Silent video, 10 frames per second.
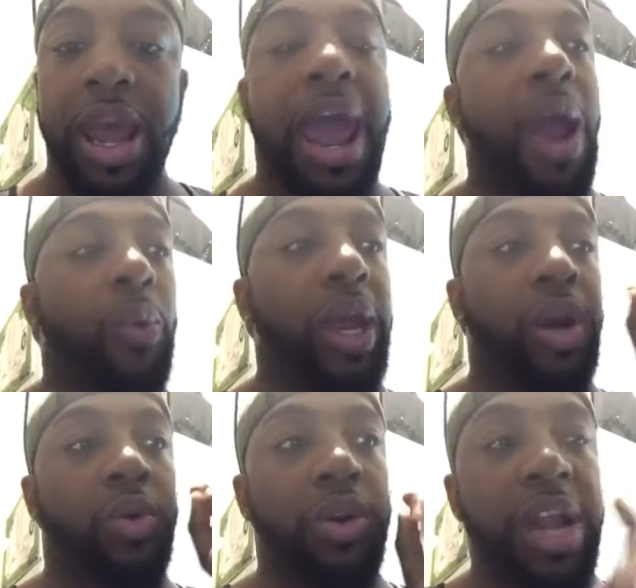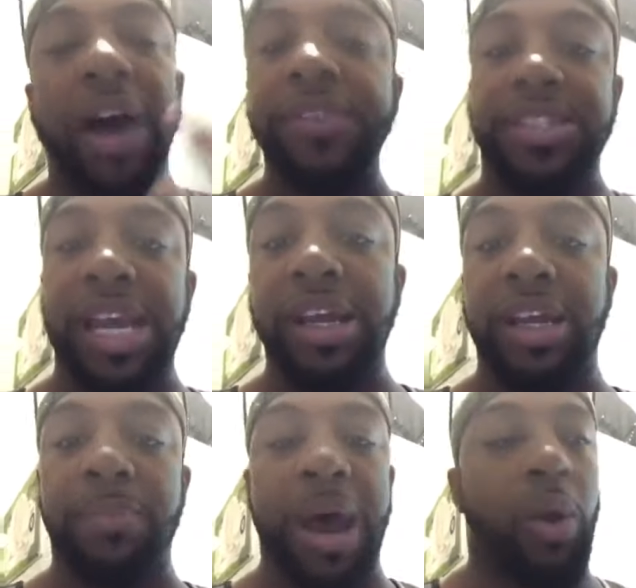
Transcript: And we ain't gonna never say nothing about